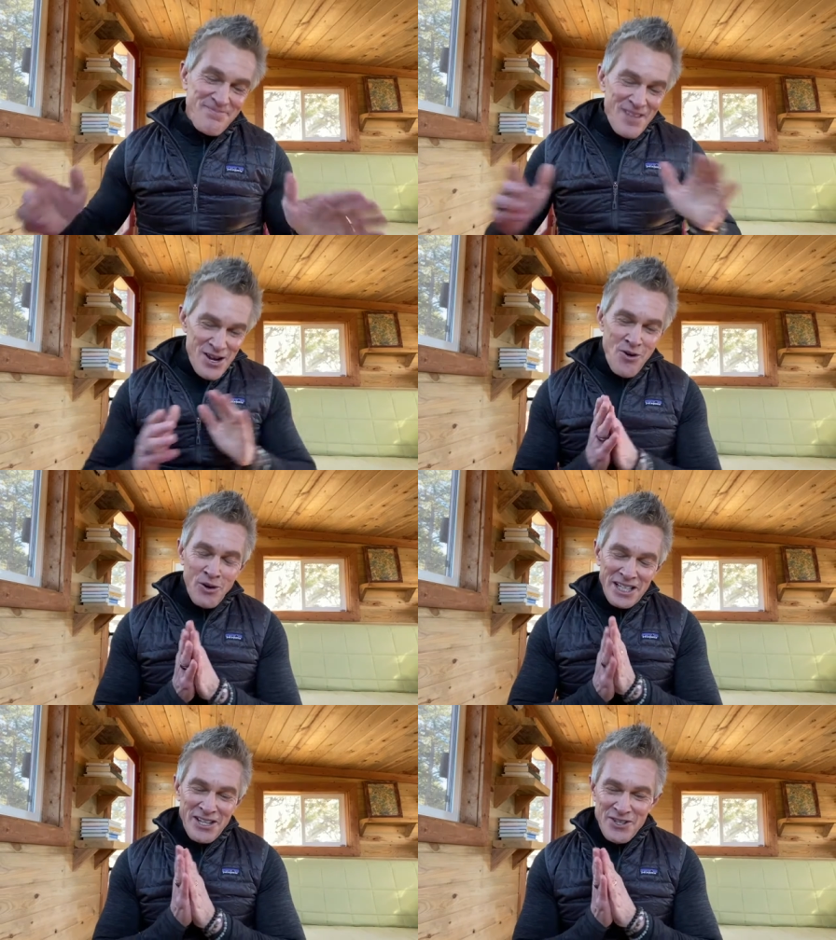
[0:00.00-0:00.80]

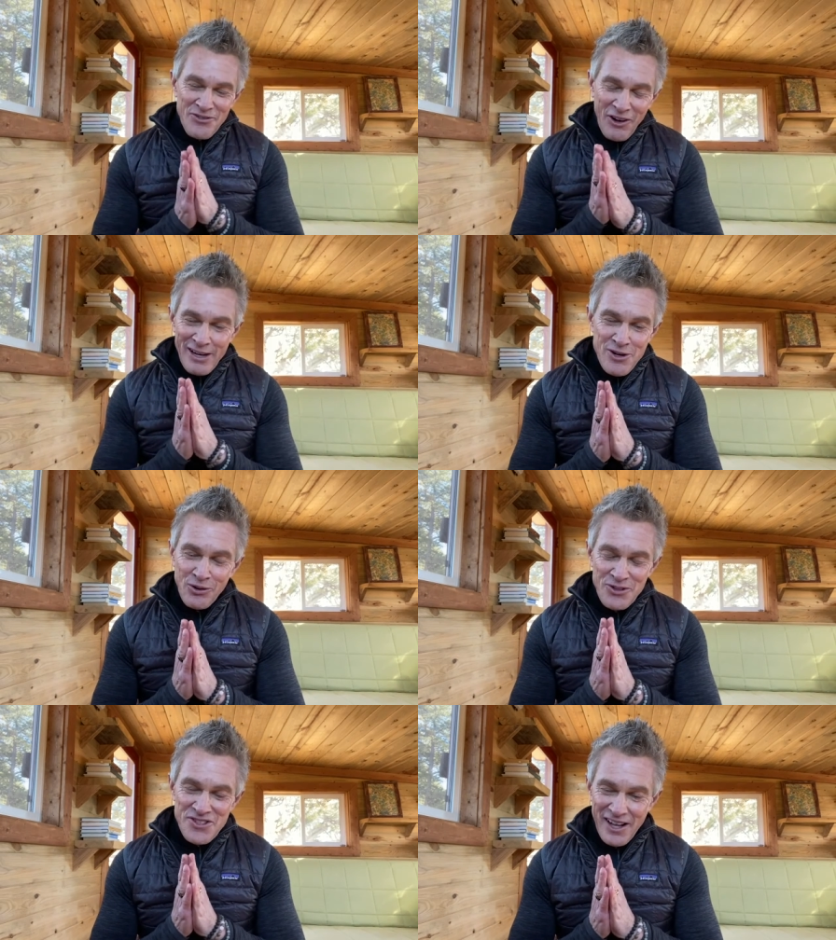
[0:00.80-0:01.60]
according to this very
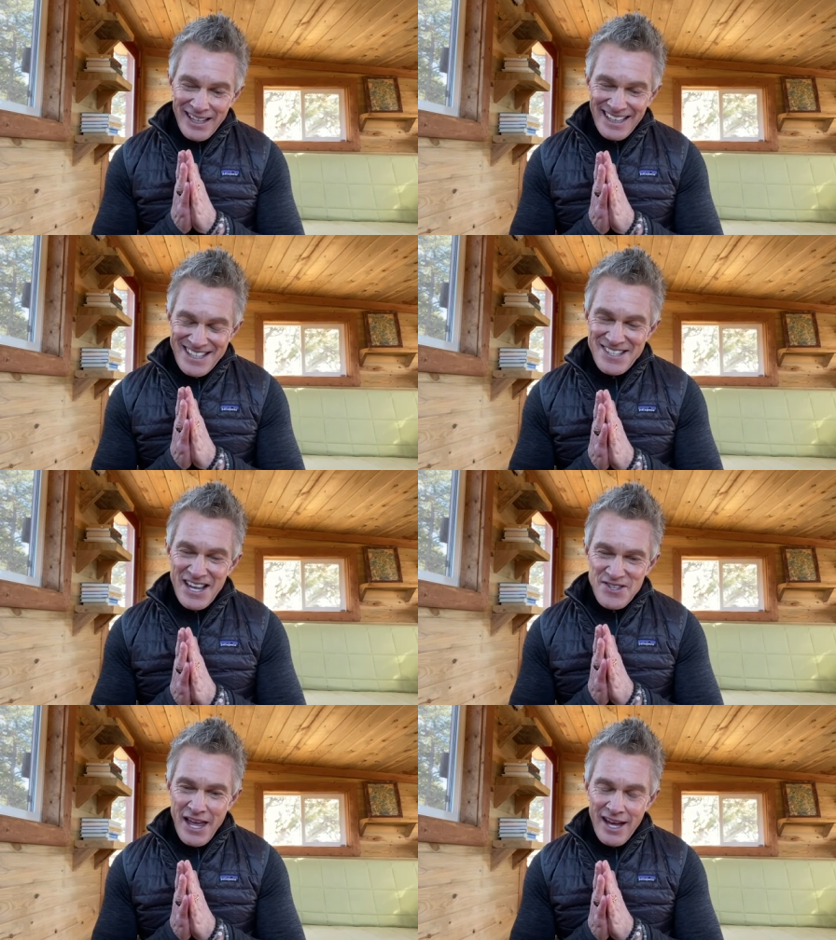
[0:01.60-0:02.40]
cool study, it
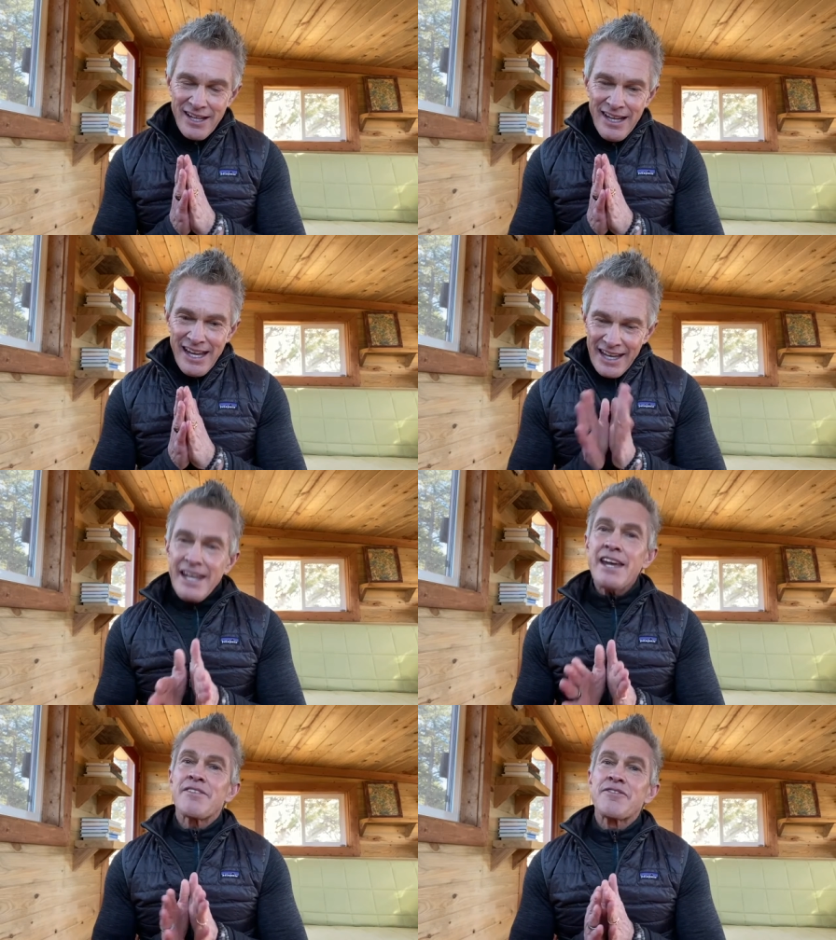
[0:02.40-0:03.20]
says that
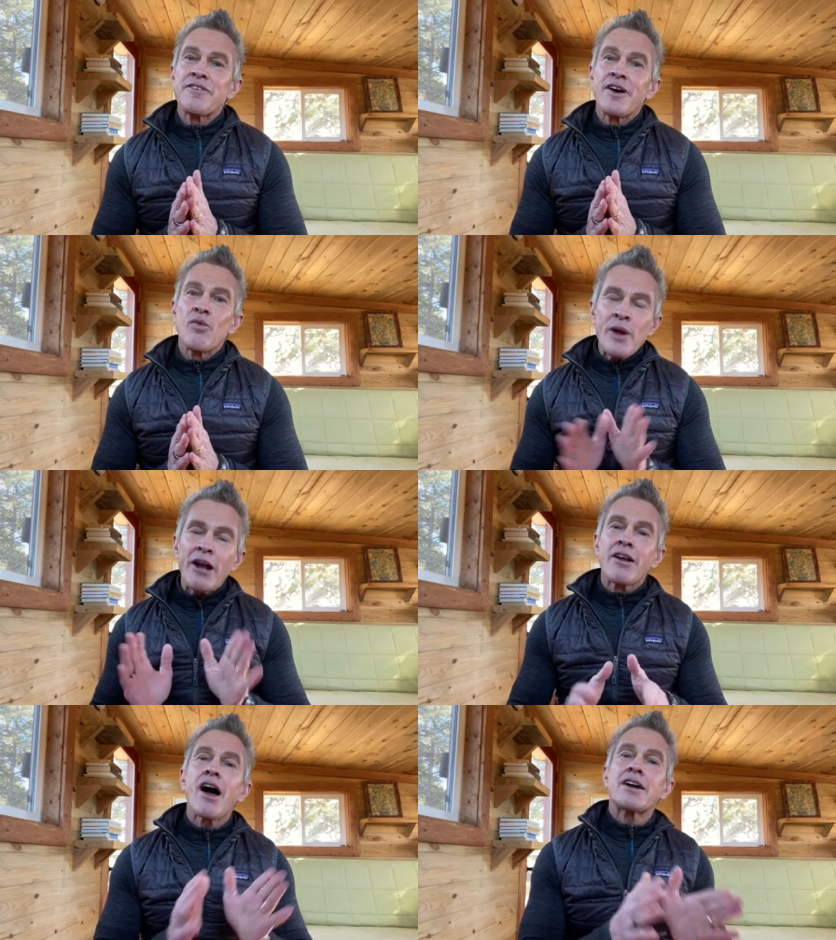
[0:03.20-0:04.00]
if we are
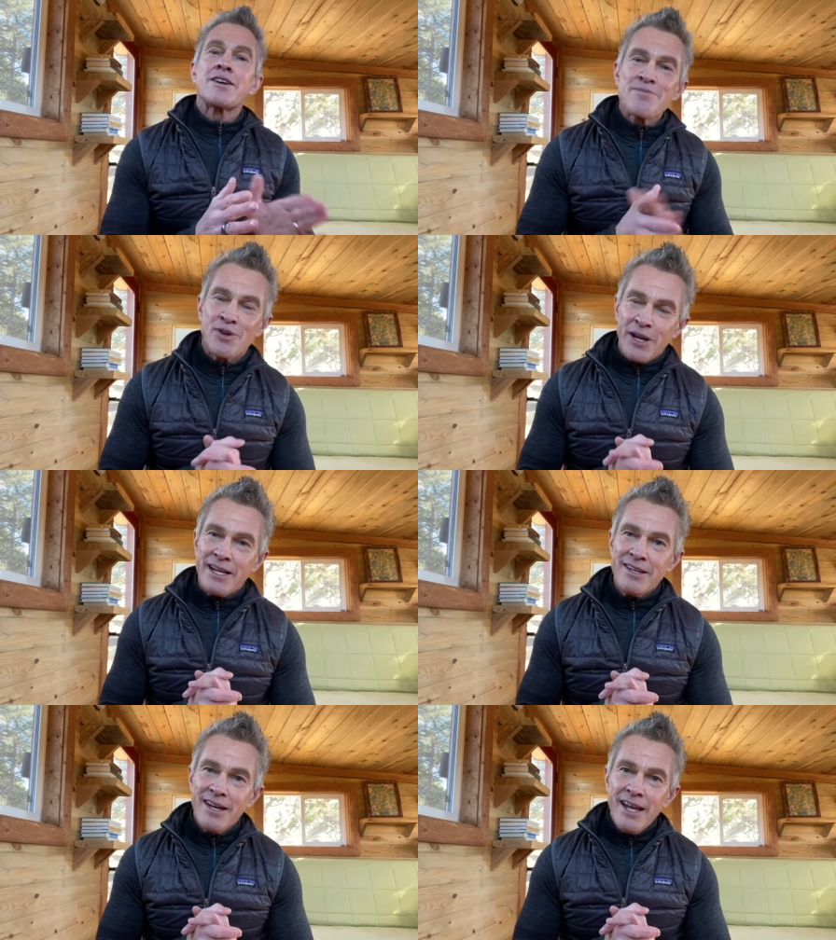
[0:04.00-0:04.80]
not commuting,